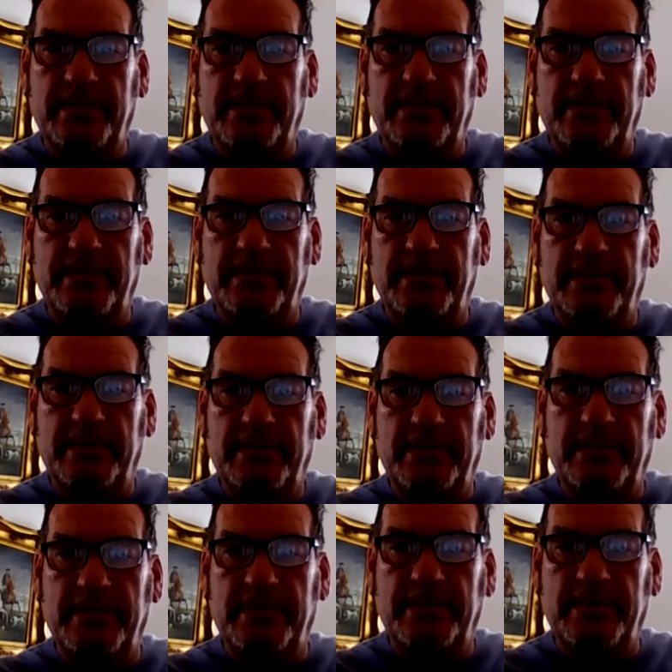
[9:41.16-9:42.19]

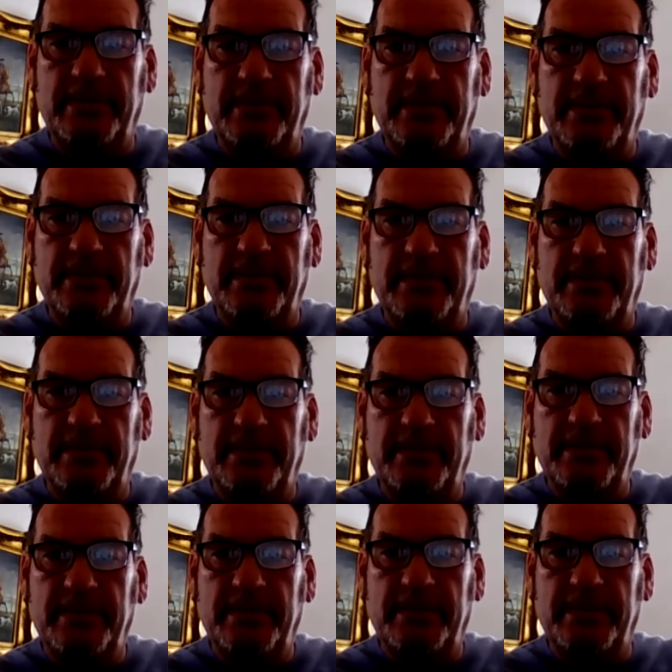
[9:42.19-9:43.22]

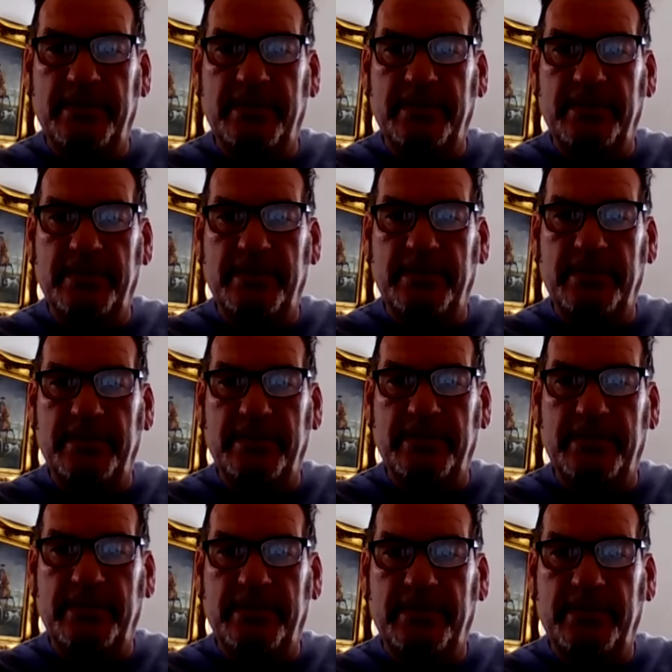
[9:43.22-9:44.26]

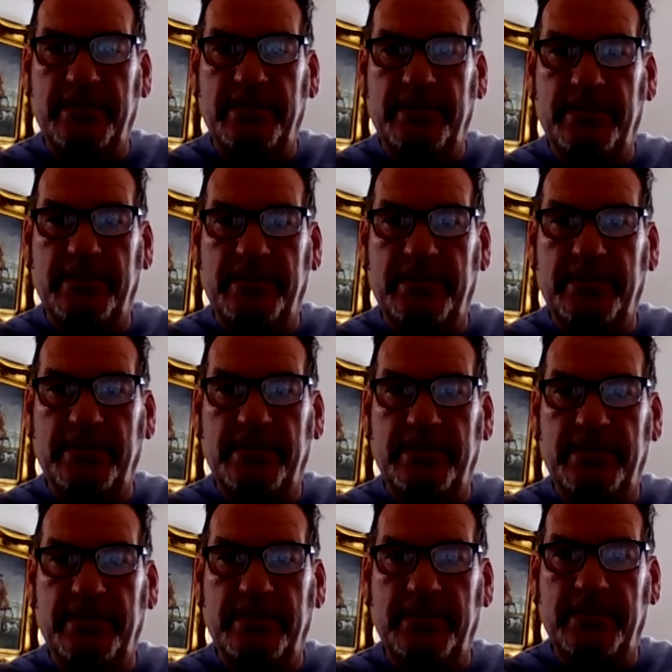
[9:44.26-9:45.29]

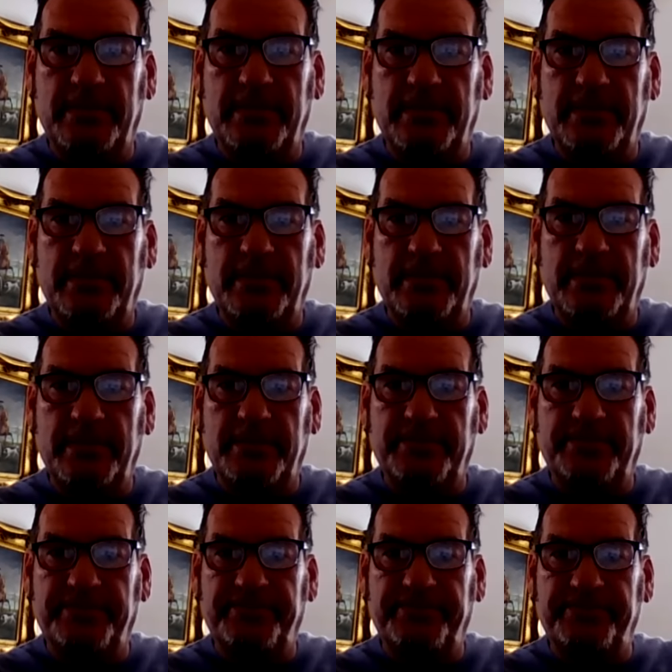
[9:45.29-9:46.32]

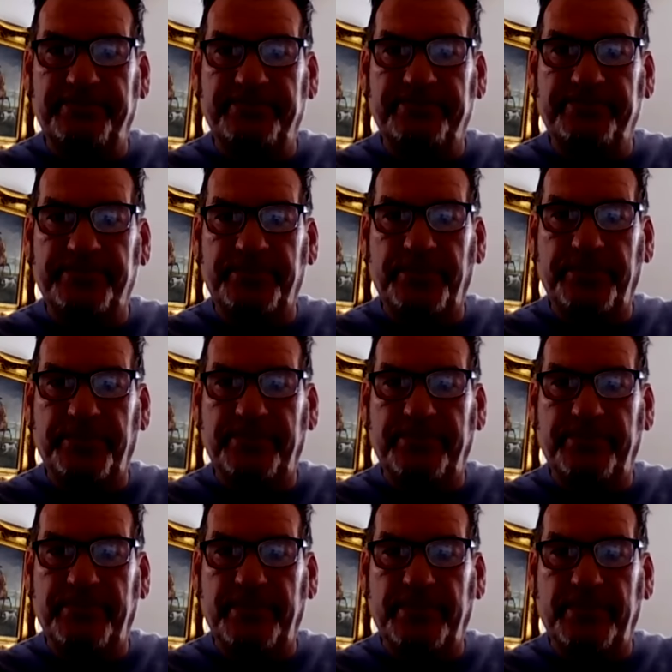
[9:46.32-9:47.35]

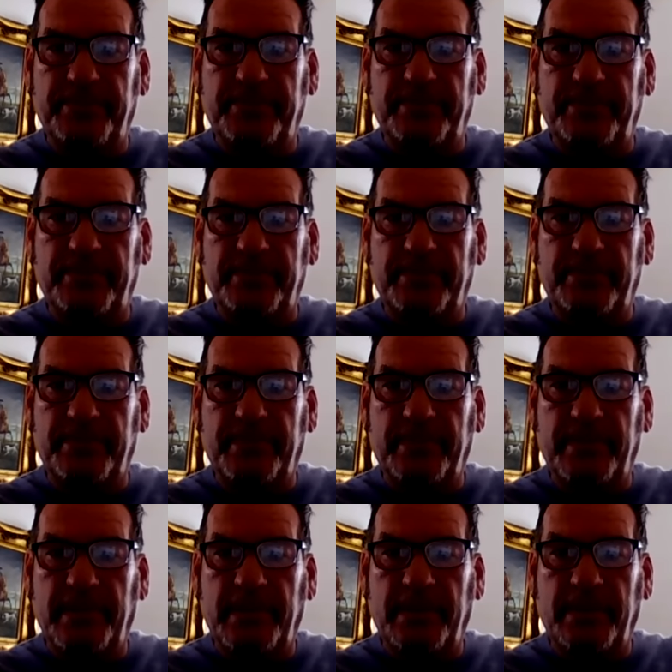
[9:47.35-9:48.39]

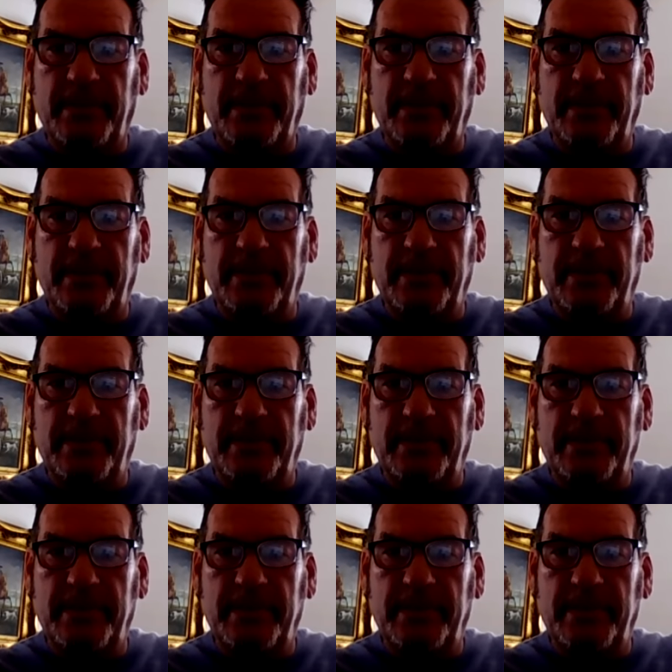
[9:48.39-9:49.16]
No words are spoken by the person on screen.